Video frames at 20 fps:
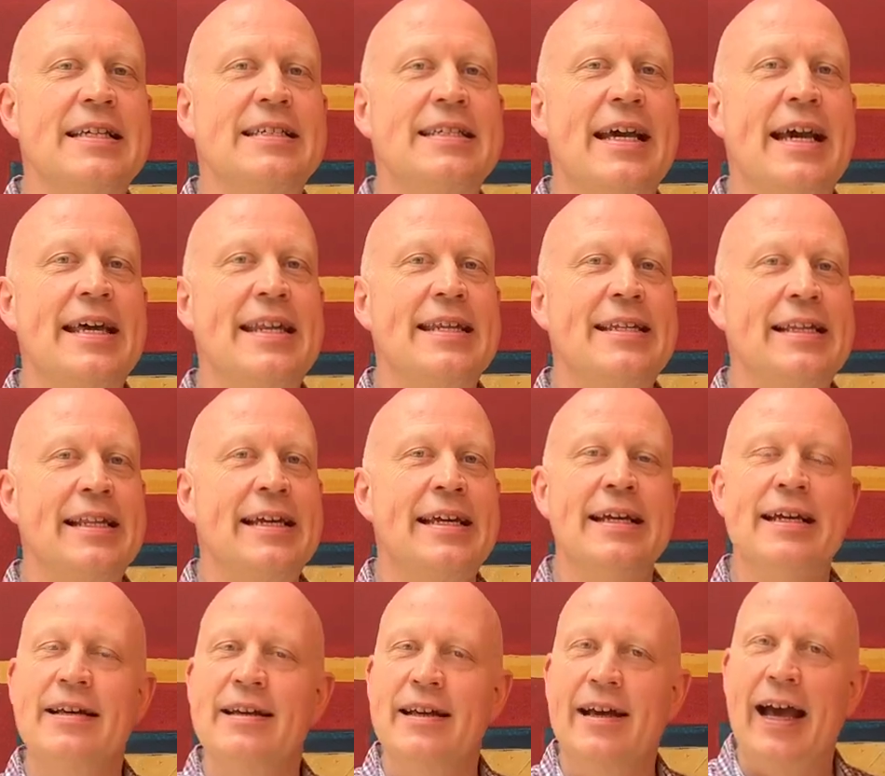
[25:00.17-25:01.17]
say in
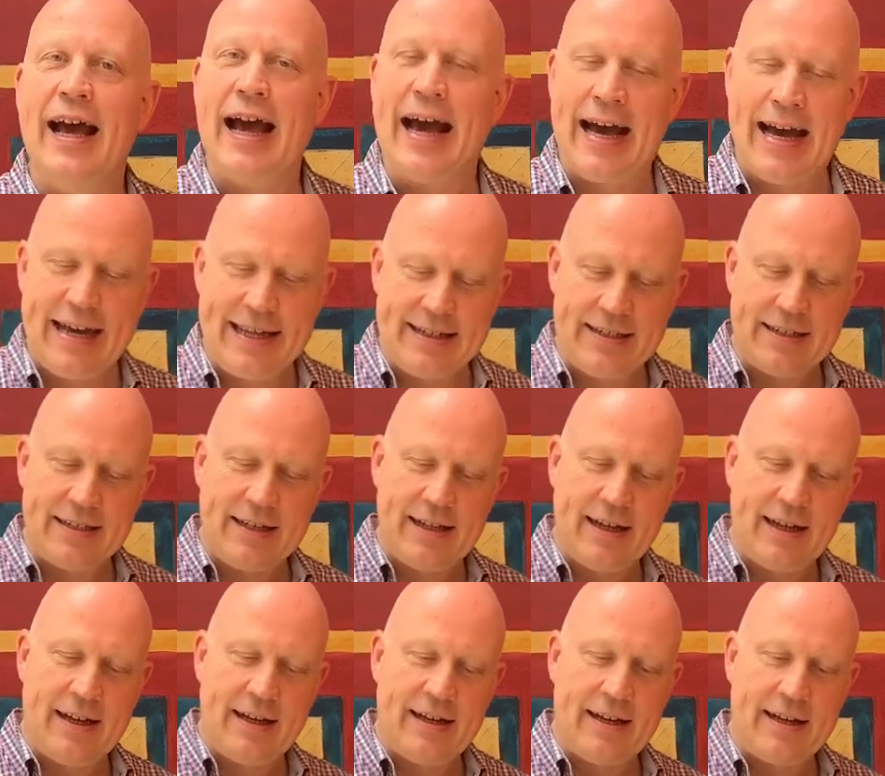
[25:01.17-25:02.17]
Italy and
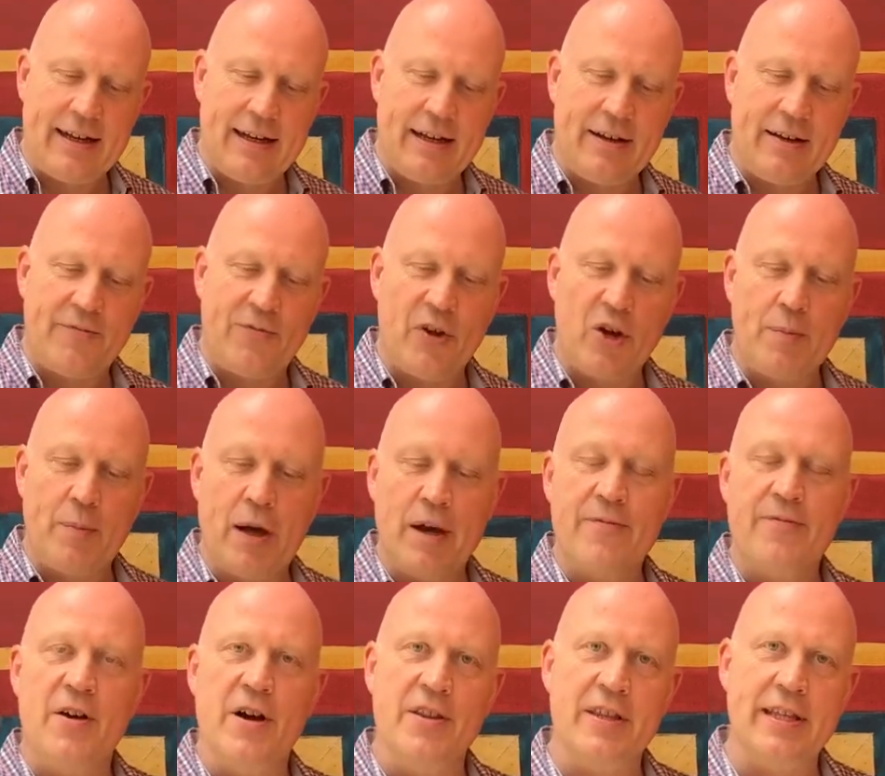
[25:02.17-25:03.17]
uh, followed by a
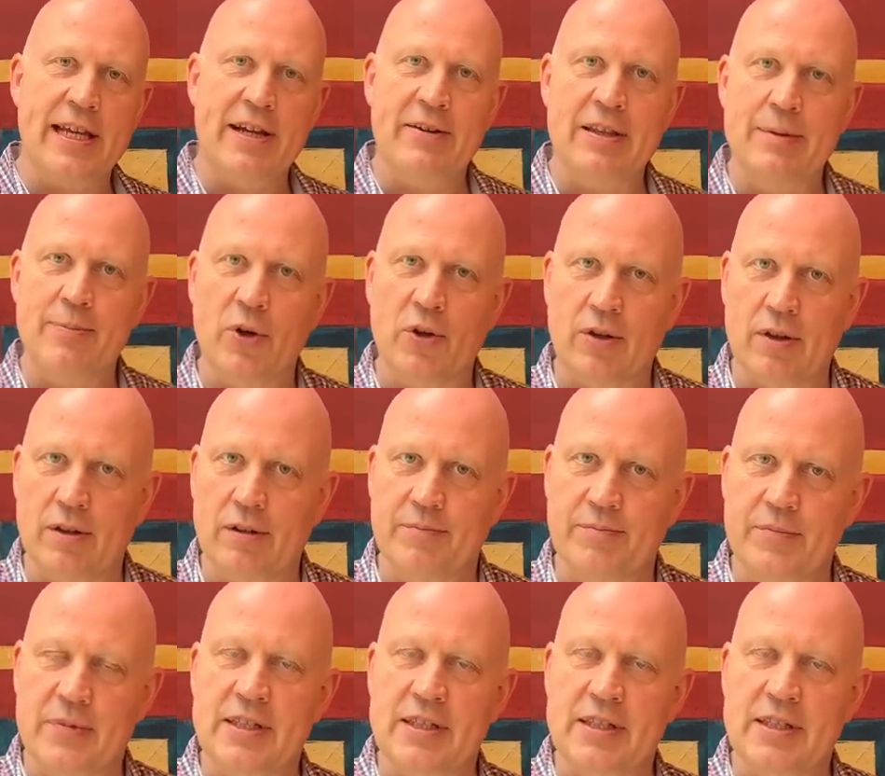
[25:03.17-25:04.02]
further year in the bottle.